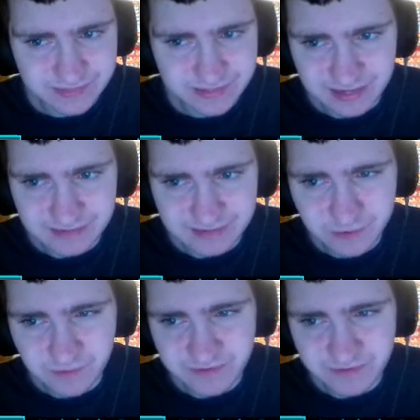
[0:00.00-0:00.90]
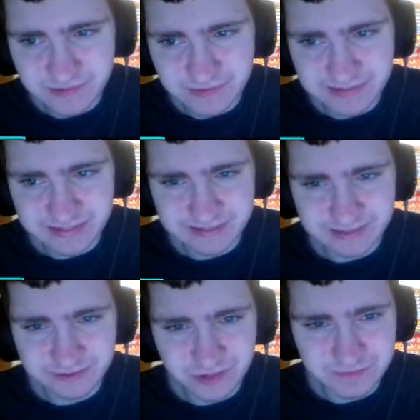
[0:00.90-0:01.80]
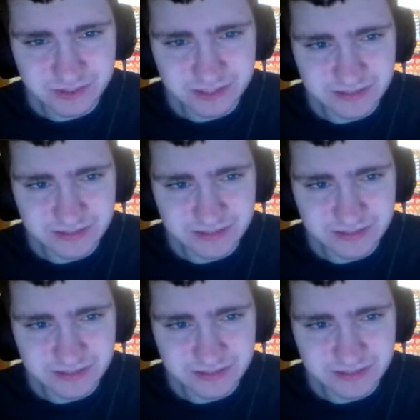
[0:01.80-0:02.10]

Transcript: Um, more video, but it's just a description.